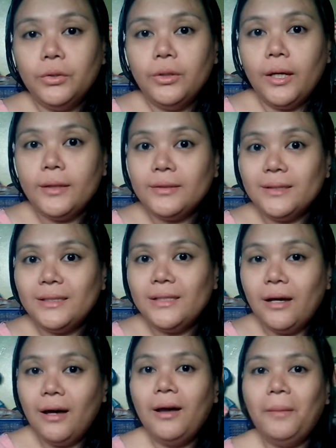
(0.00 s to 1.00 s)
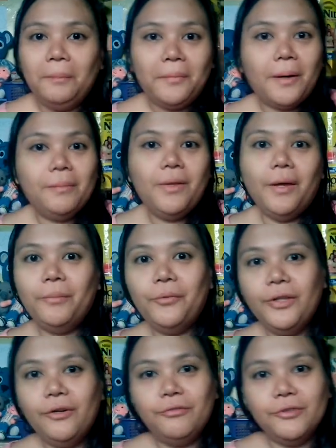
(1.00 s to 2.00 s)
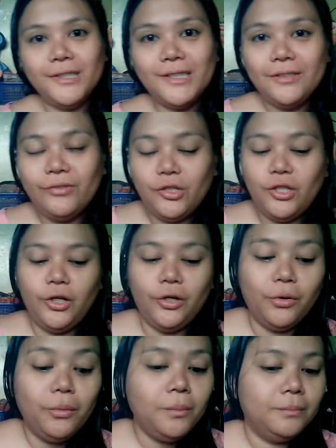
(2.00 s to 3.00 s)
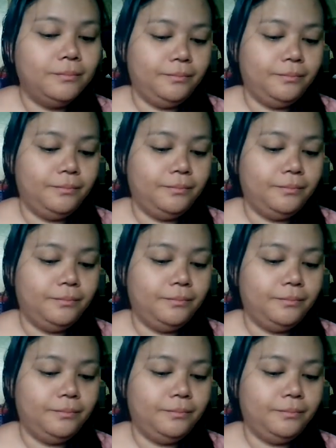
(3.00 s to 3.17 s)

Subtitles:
So that's the problem with the first video.